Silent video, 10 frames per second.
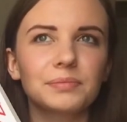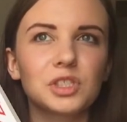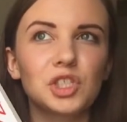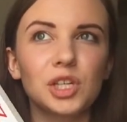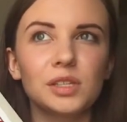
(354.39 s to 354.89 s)

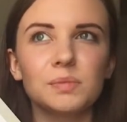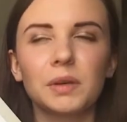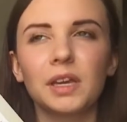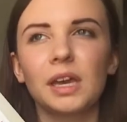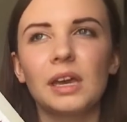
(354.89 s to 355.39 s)
just
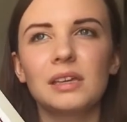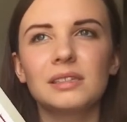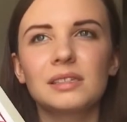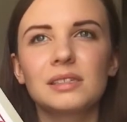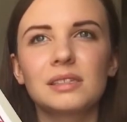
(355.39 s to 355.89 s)

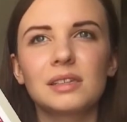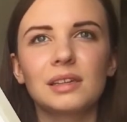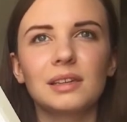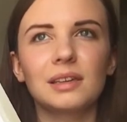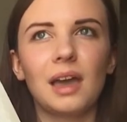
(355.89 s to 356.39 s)
because
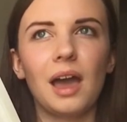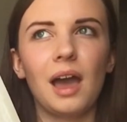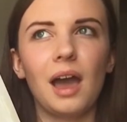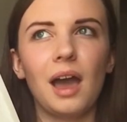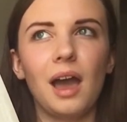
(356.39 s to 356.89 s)

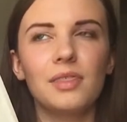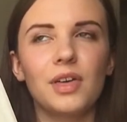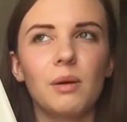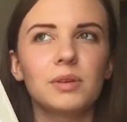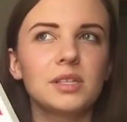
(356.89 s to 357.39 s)

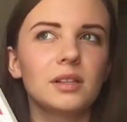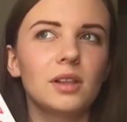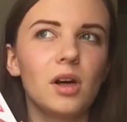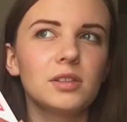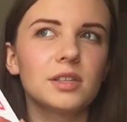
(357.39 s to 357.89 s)
there was a
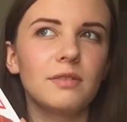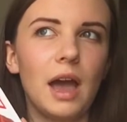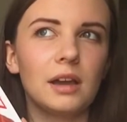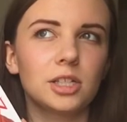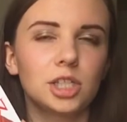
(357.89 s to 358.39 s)
lot of
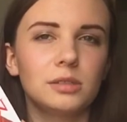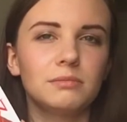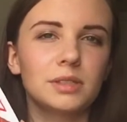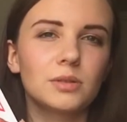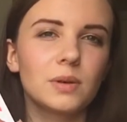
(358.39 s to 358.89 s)
action
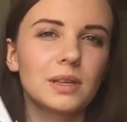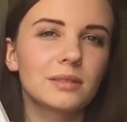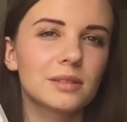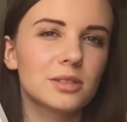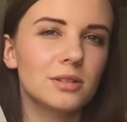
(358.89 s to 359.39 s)

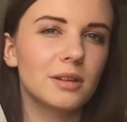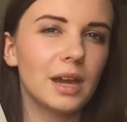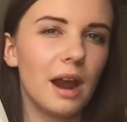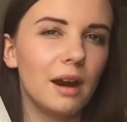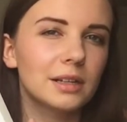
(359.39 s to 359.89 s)
between the two
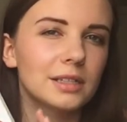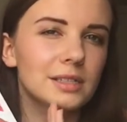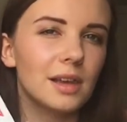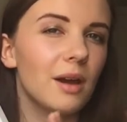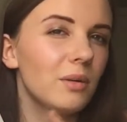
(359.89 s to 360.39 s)

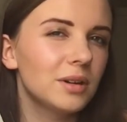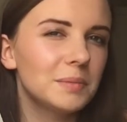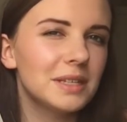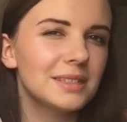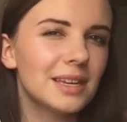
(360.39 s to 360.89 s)
characters I want to
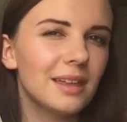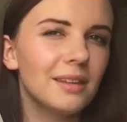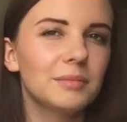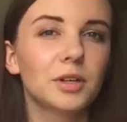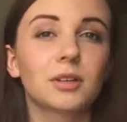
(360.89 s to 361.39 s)
be together.
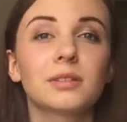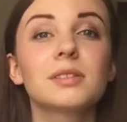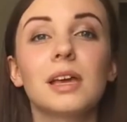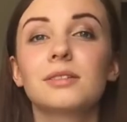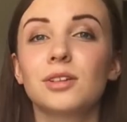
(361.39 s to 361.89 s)
I'm not going to
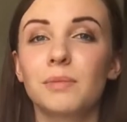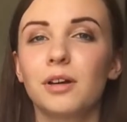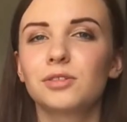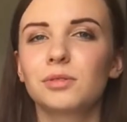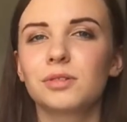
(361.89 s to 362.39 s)
say too much
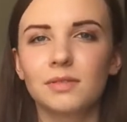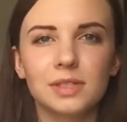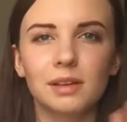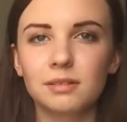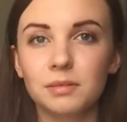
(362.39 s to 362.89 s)
because obviously it'll